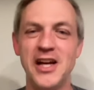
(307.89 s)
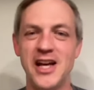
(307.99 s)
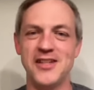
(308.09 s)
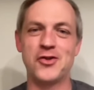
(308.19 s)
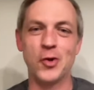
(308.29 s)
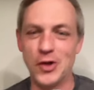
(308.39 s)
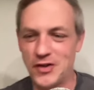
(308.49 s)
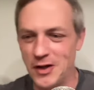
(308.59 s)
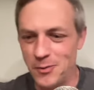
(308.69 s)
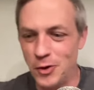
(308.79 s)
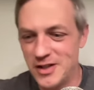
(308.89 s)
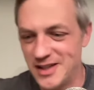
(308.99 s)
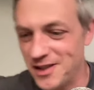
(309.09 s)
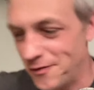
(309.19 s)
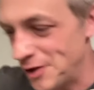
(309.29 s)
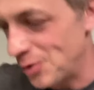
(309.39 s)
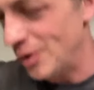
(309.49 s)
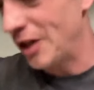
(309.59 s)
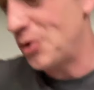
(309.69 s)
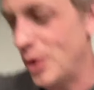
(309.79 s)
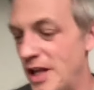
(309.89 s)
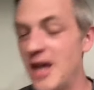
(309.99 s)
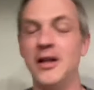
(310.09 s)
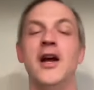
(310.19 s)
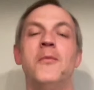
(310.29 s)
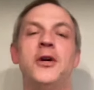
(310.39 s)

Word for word: and scored a ton of points. I think he finished with like twenty-eight.